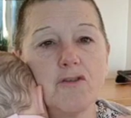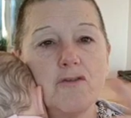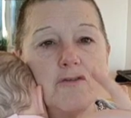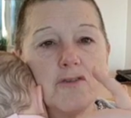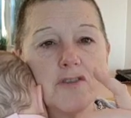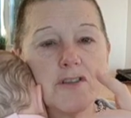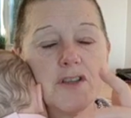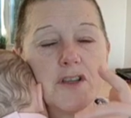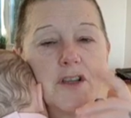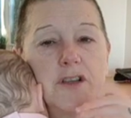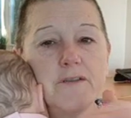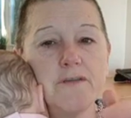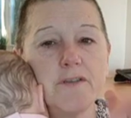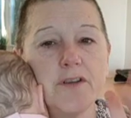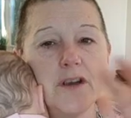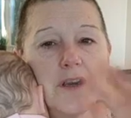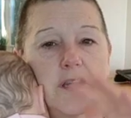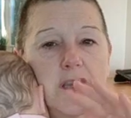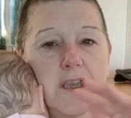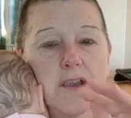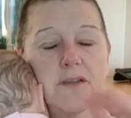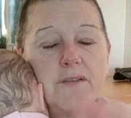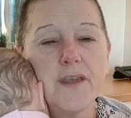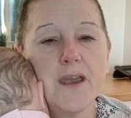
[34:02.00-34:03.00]
cross over
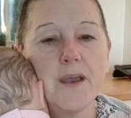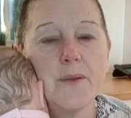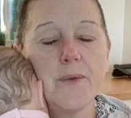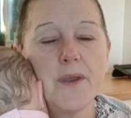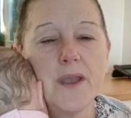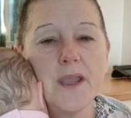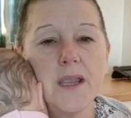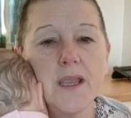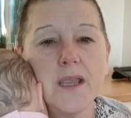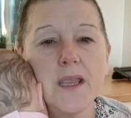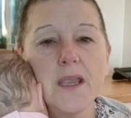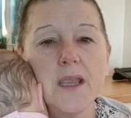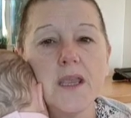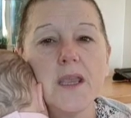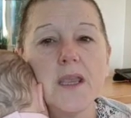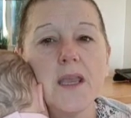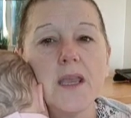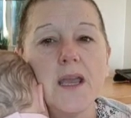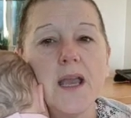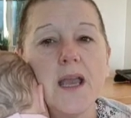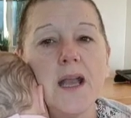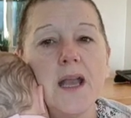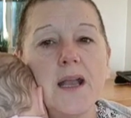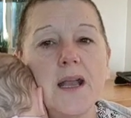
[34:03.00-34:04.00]
and go that way.
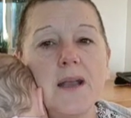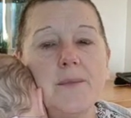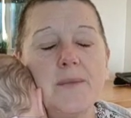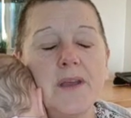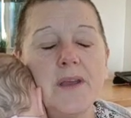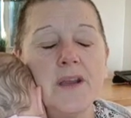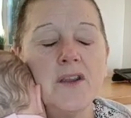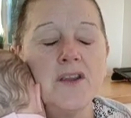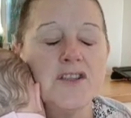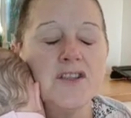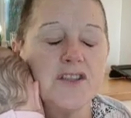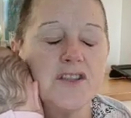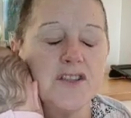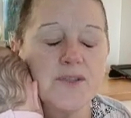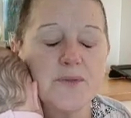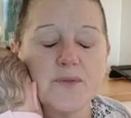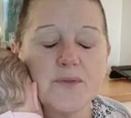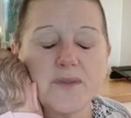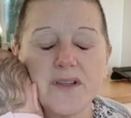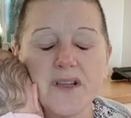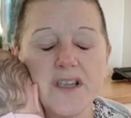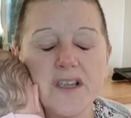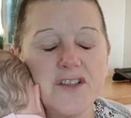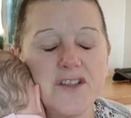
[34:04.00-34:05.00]
And I just
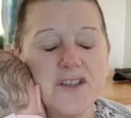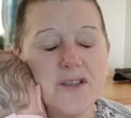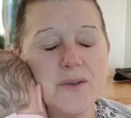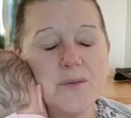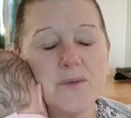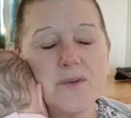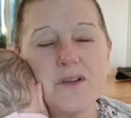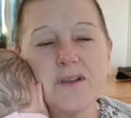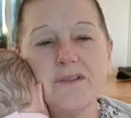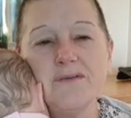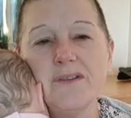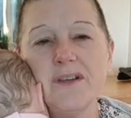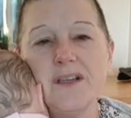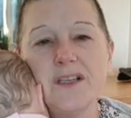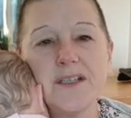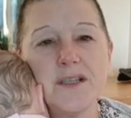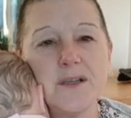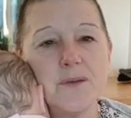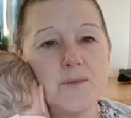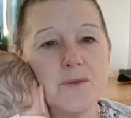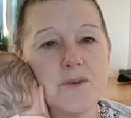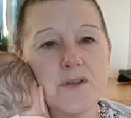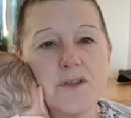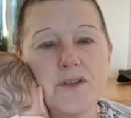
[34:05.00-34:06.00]
was like, do you know what? I really
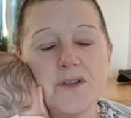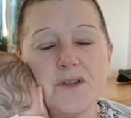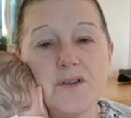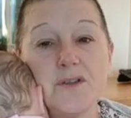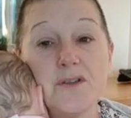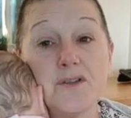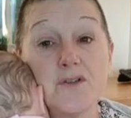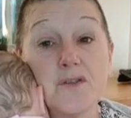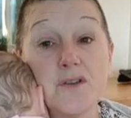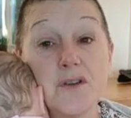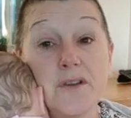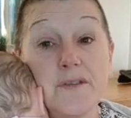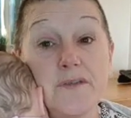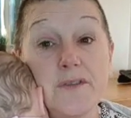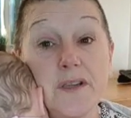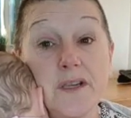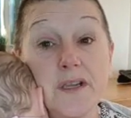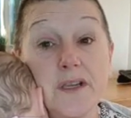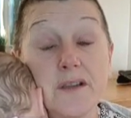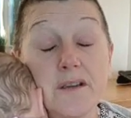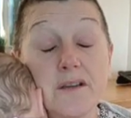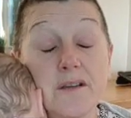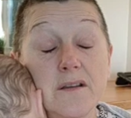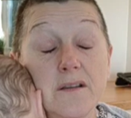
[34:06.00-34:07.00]
don't want to do the
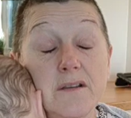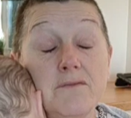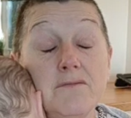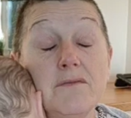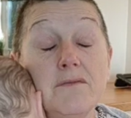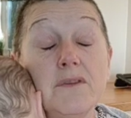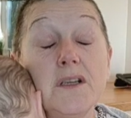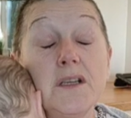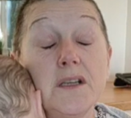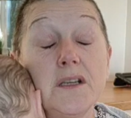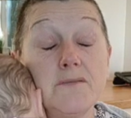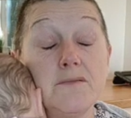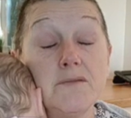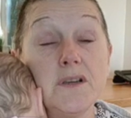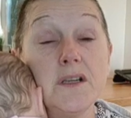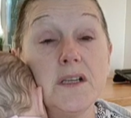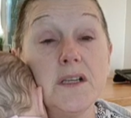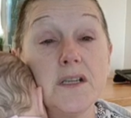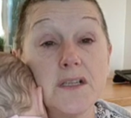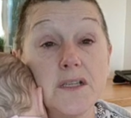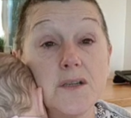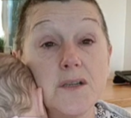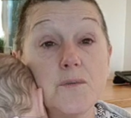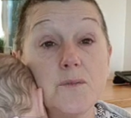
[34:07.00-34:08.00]
driving. I really,
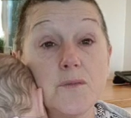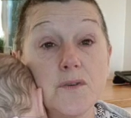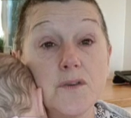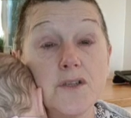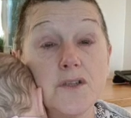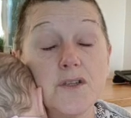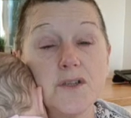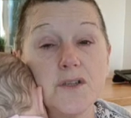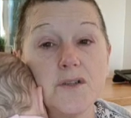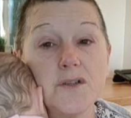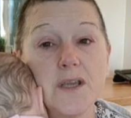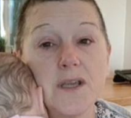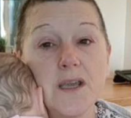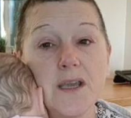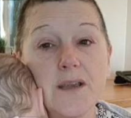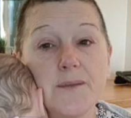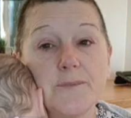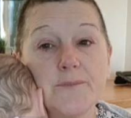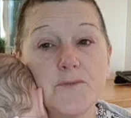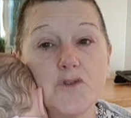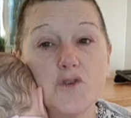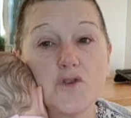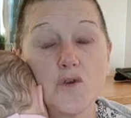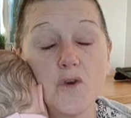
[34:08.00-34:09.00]
really don't want to do
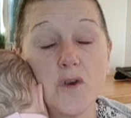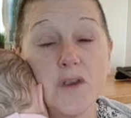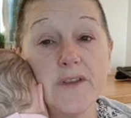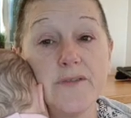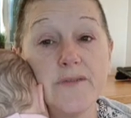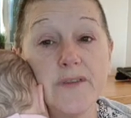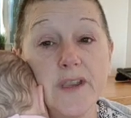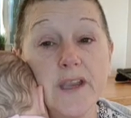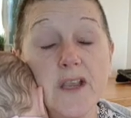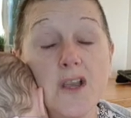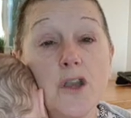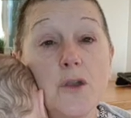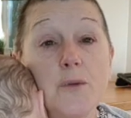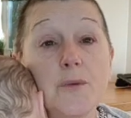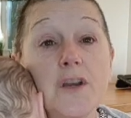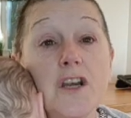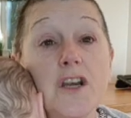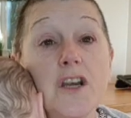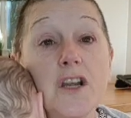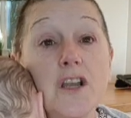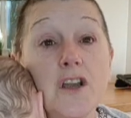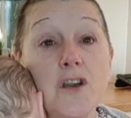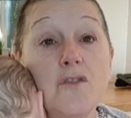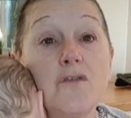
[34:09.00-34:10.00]
that driving. I
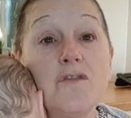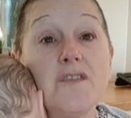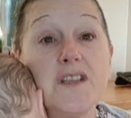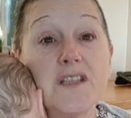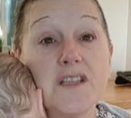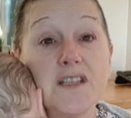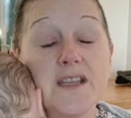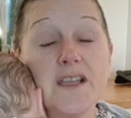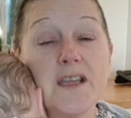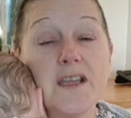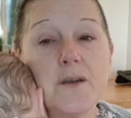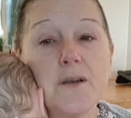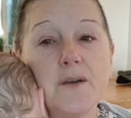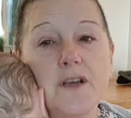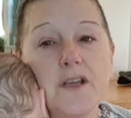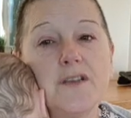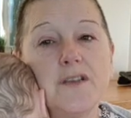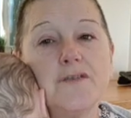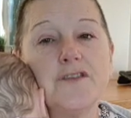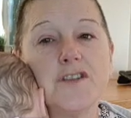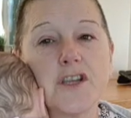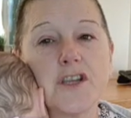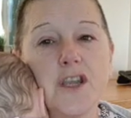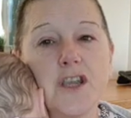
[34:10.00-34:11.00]
would, obviously I'd
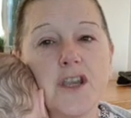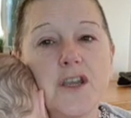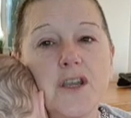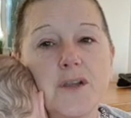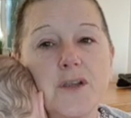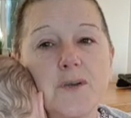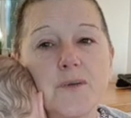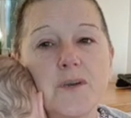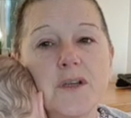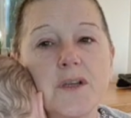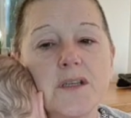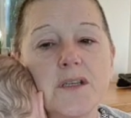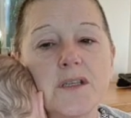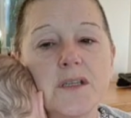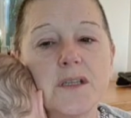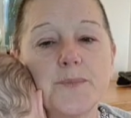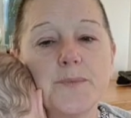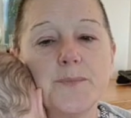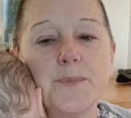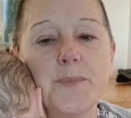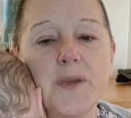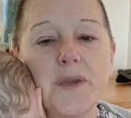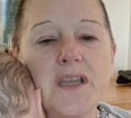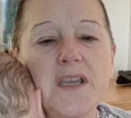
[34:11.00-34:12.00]
love to go, and
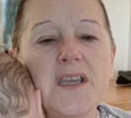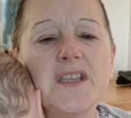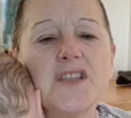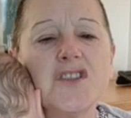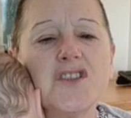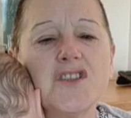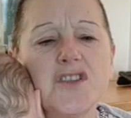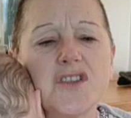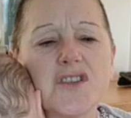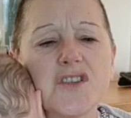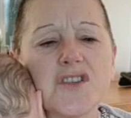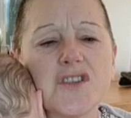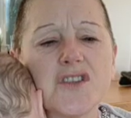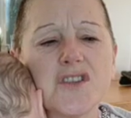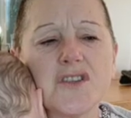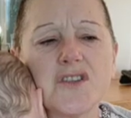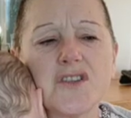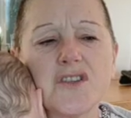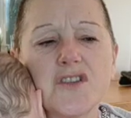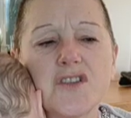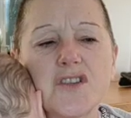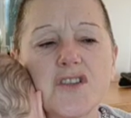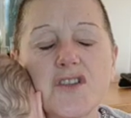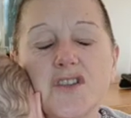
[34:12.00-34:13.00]
but it's
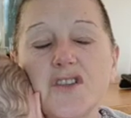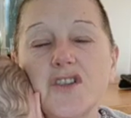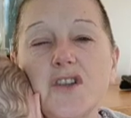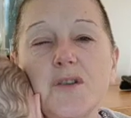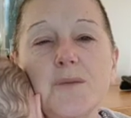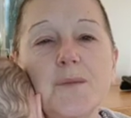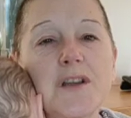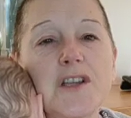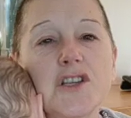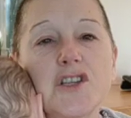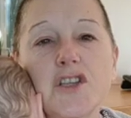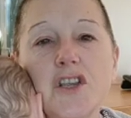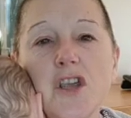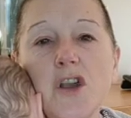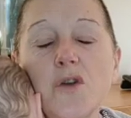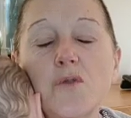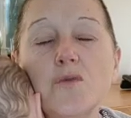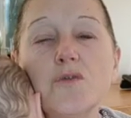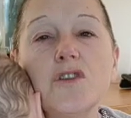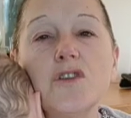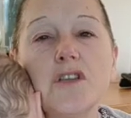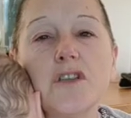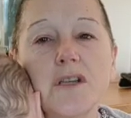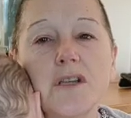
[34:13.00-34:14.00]
just too much. The
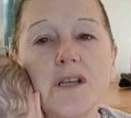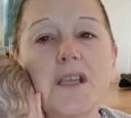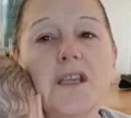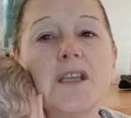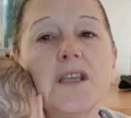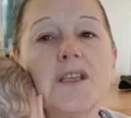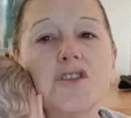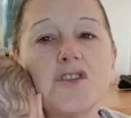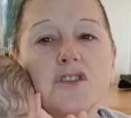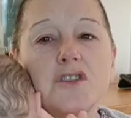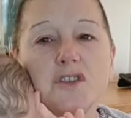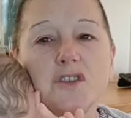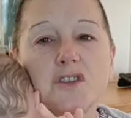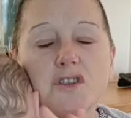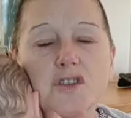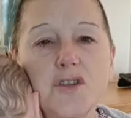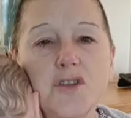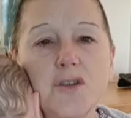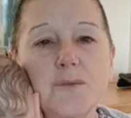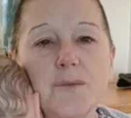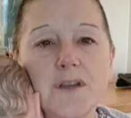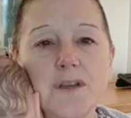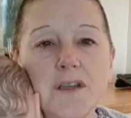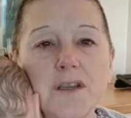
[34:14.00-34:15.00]
whole journey is just
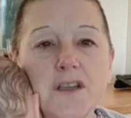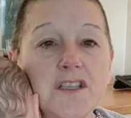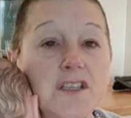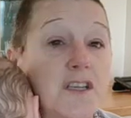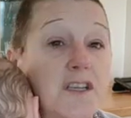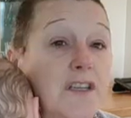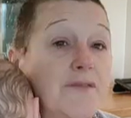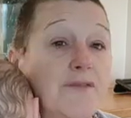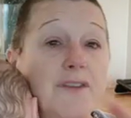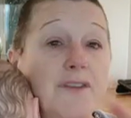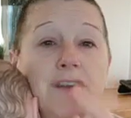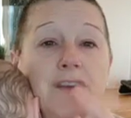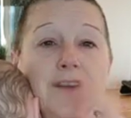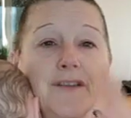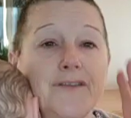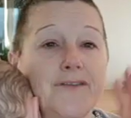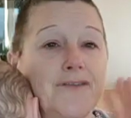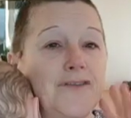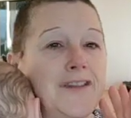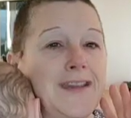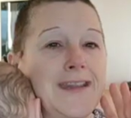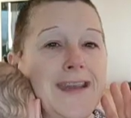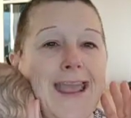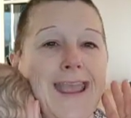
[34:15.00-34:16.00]
too much. I don't even
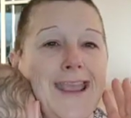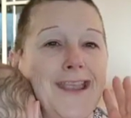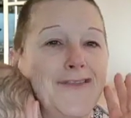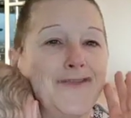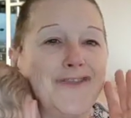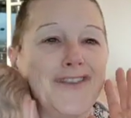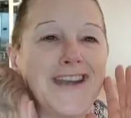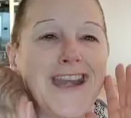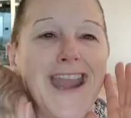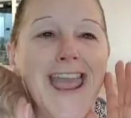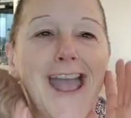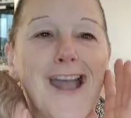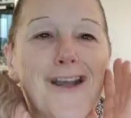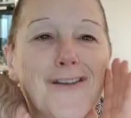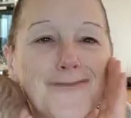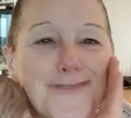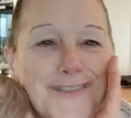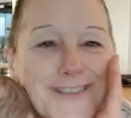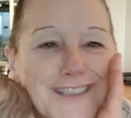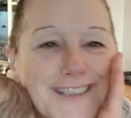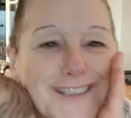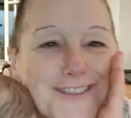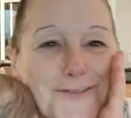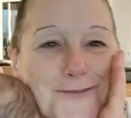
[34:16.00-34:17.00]
know, not even now,
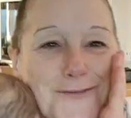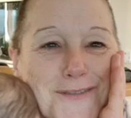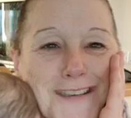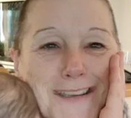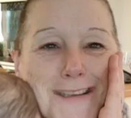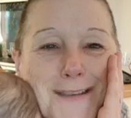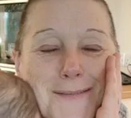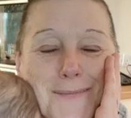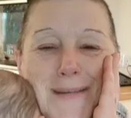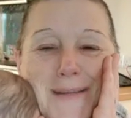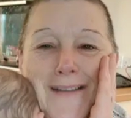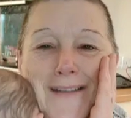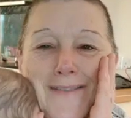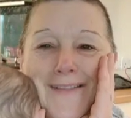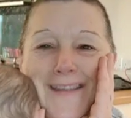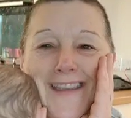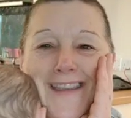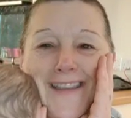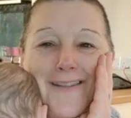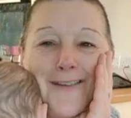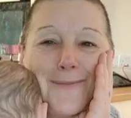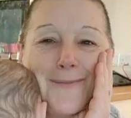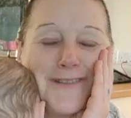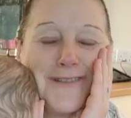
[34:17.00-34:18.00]
just talking about
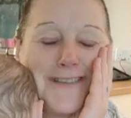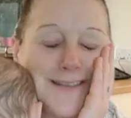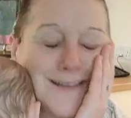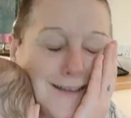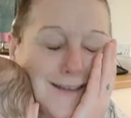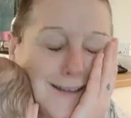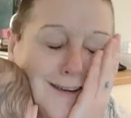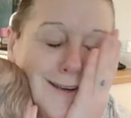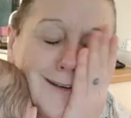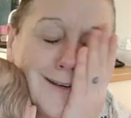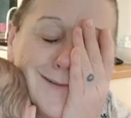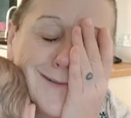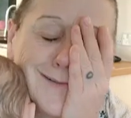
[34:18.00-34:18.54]
it, I'm just like,